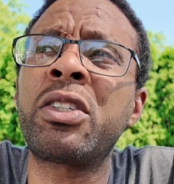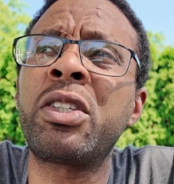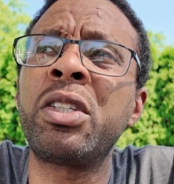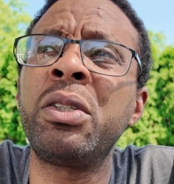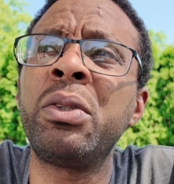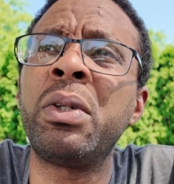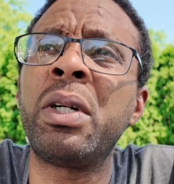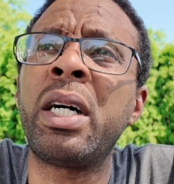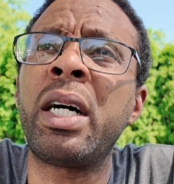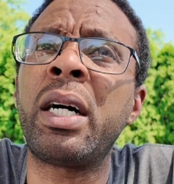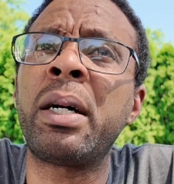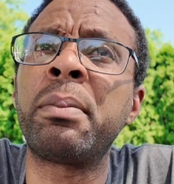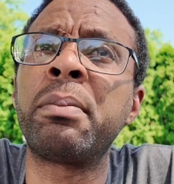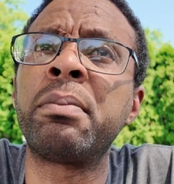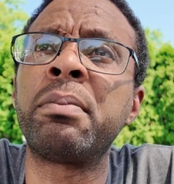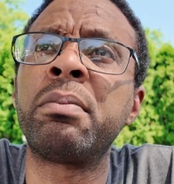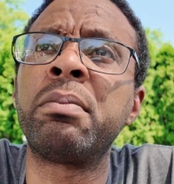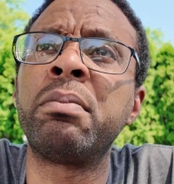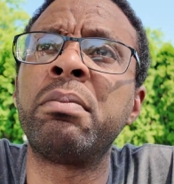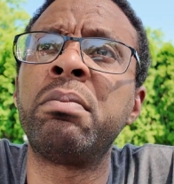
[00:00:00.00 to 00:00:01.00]

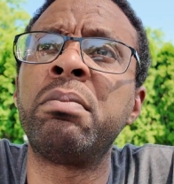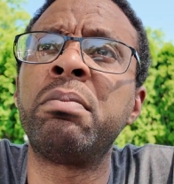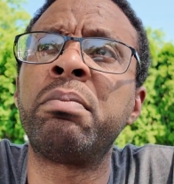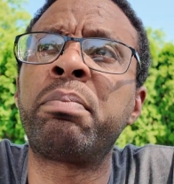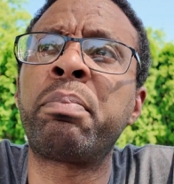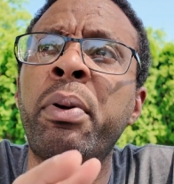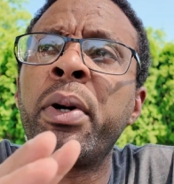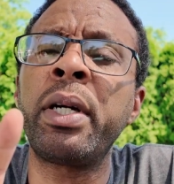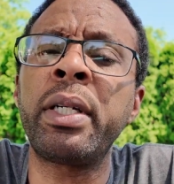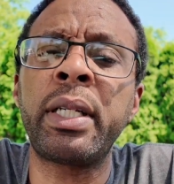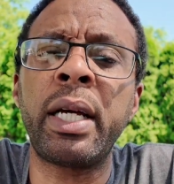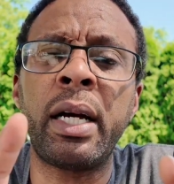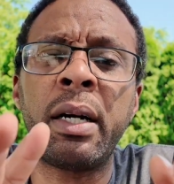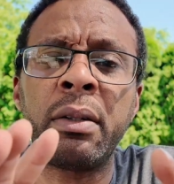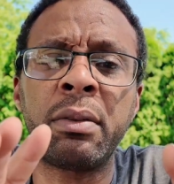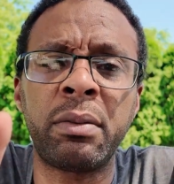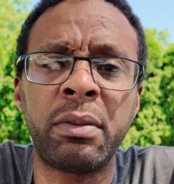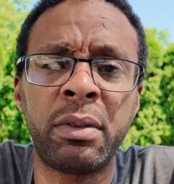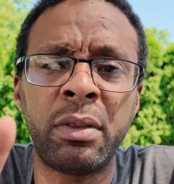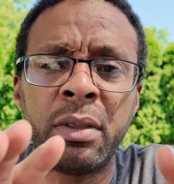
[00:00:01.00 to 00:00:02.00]
to print
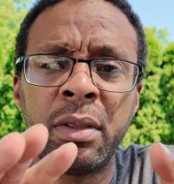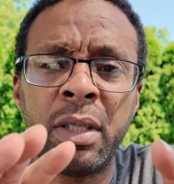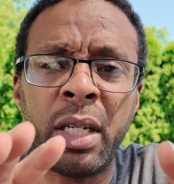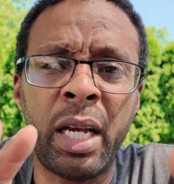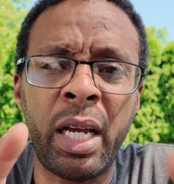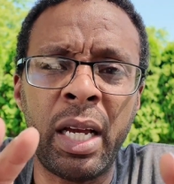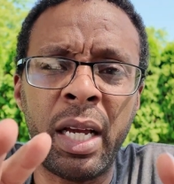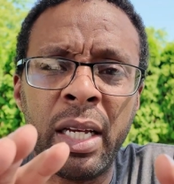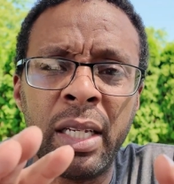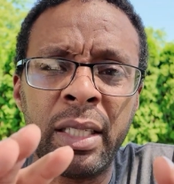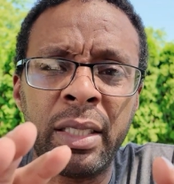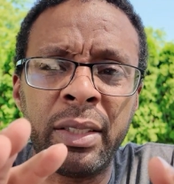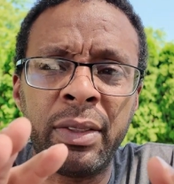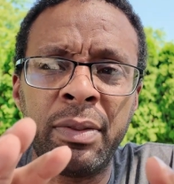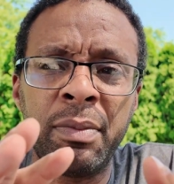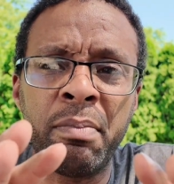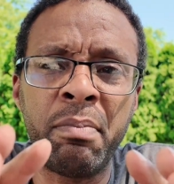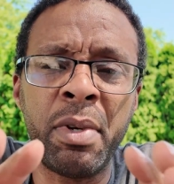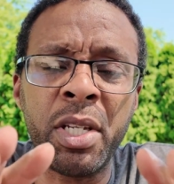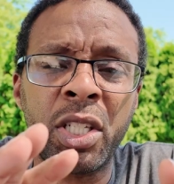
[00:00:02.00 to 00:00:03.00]
out
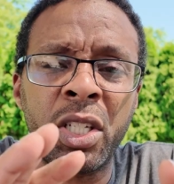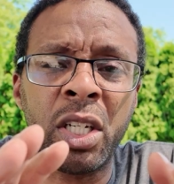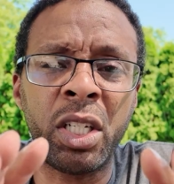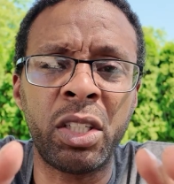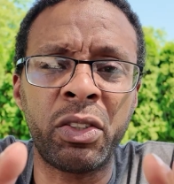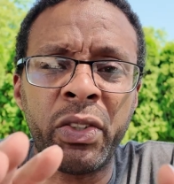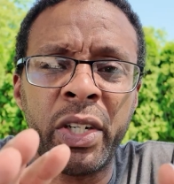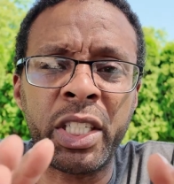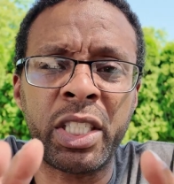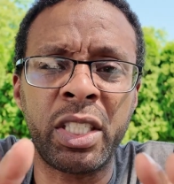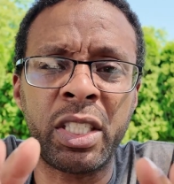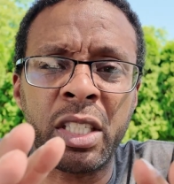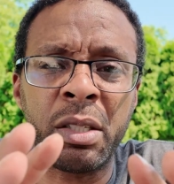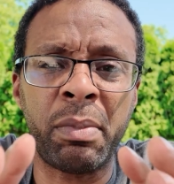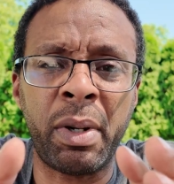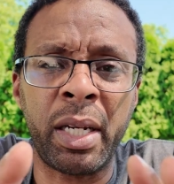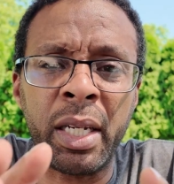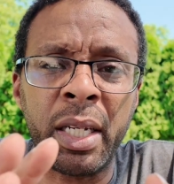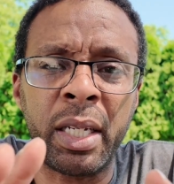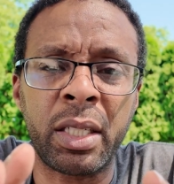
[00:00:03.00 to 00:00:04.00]
miscolorations
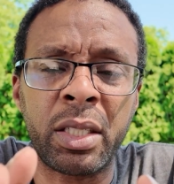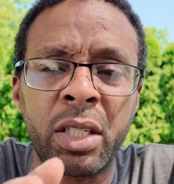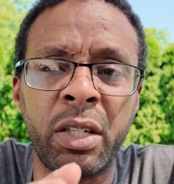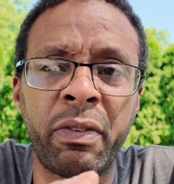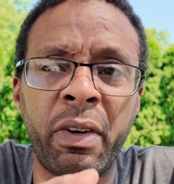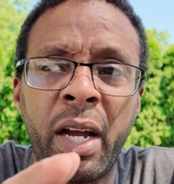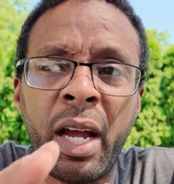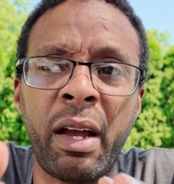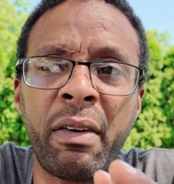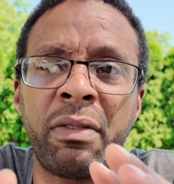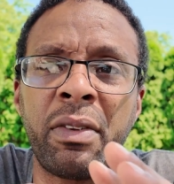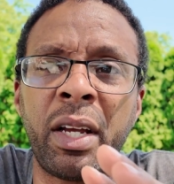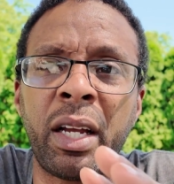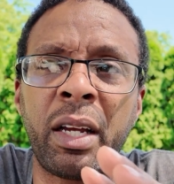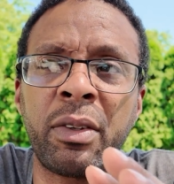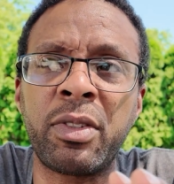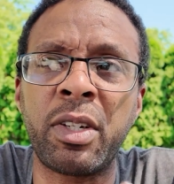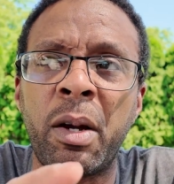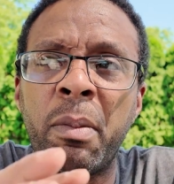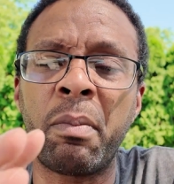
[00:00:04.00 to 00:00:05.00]
in my inks. If I have,
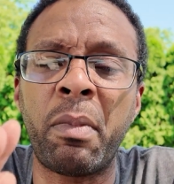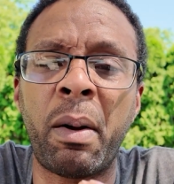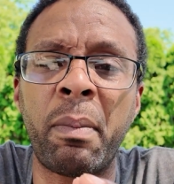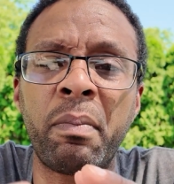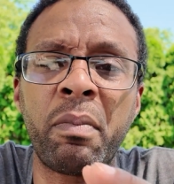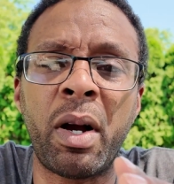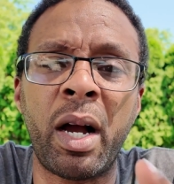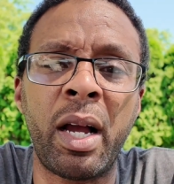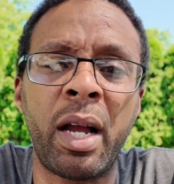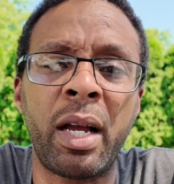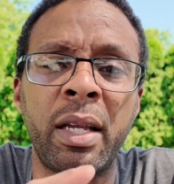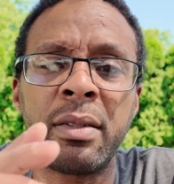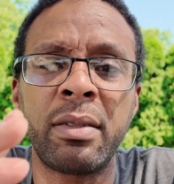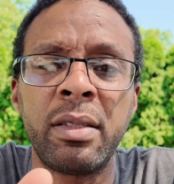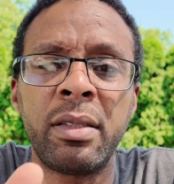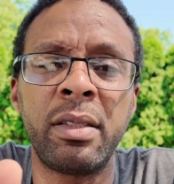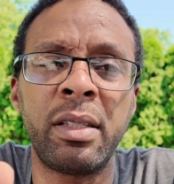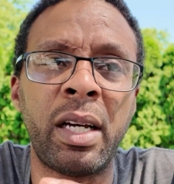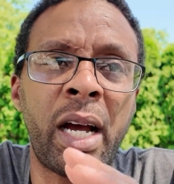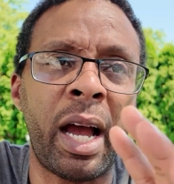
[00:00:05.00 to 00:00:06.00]
like I said,
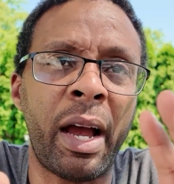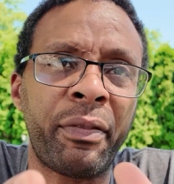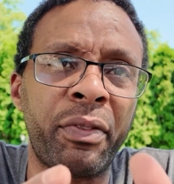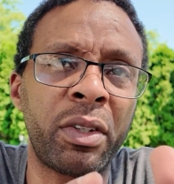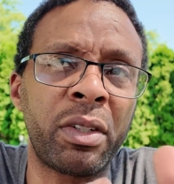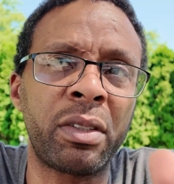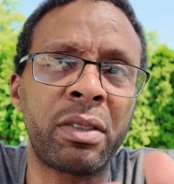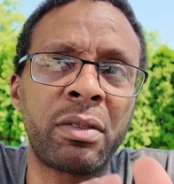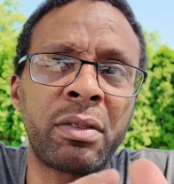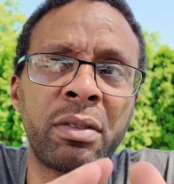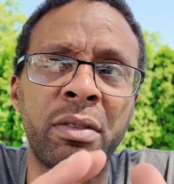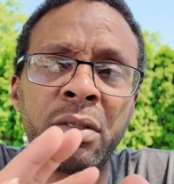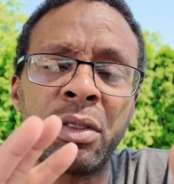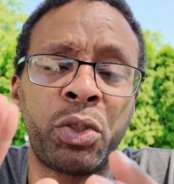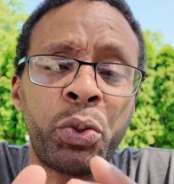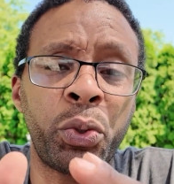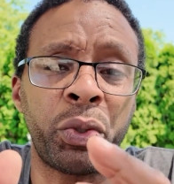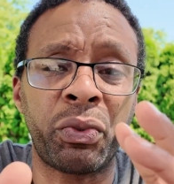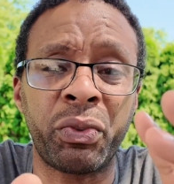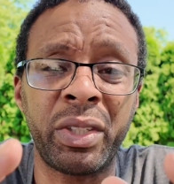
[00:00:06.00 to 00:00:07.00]
after
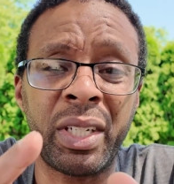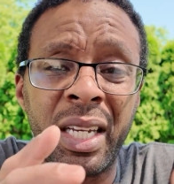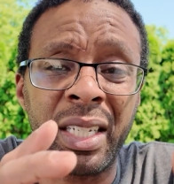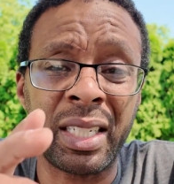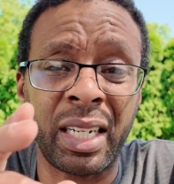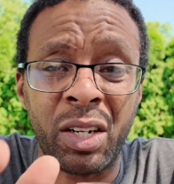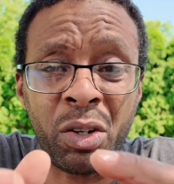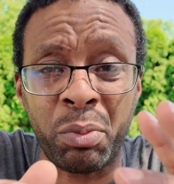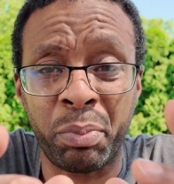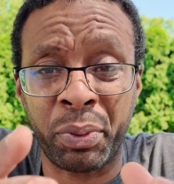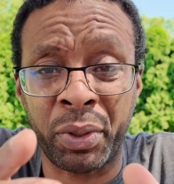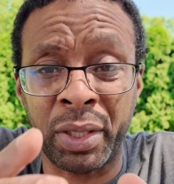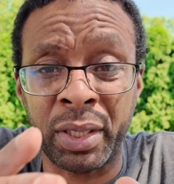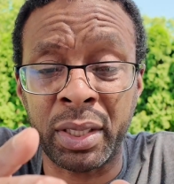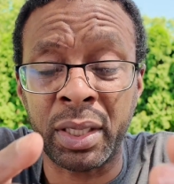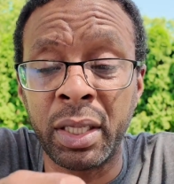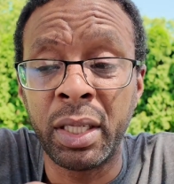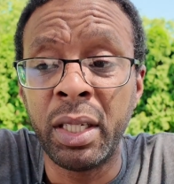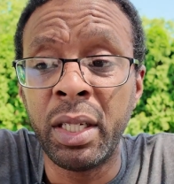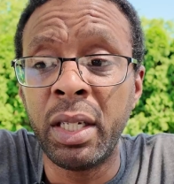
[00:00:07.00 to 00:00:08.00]
2 or 3 days I don't
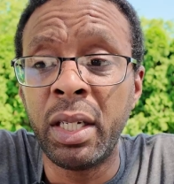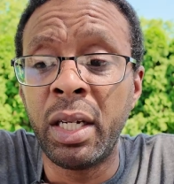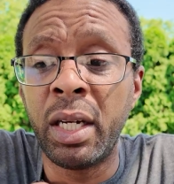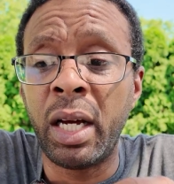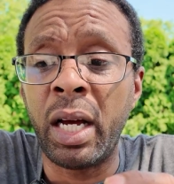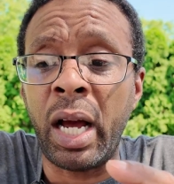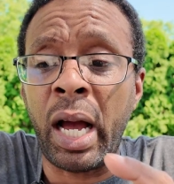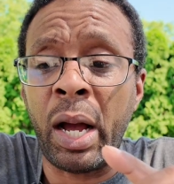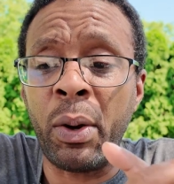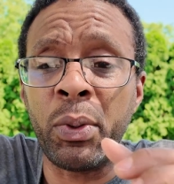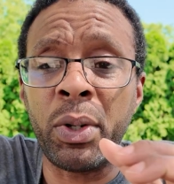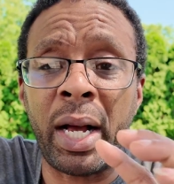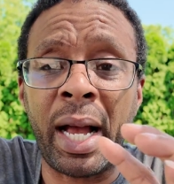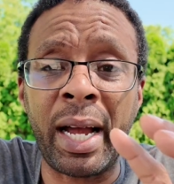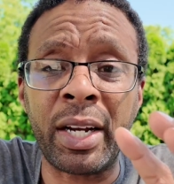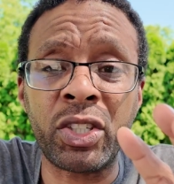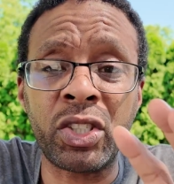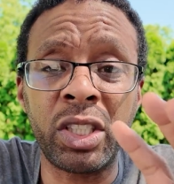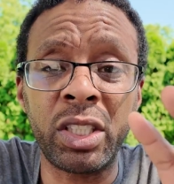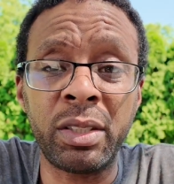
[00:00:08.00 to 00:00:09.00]
print, I will
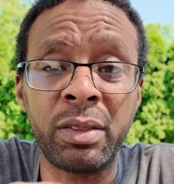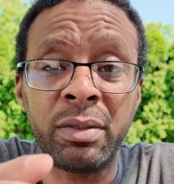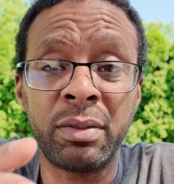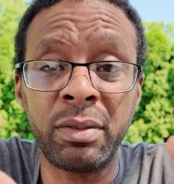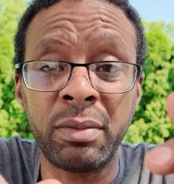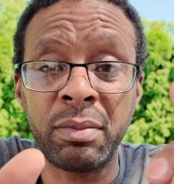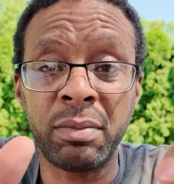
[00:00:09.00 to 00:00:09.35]
actually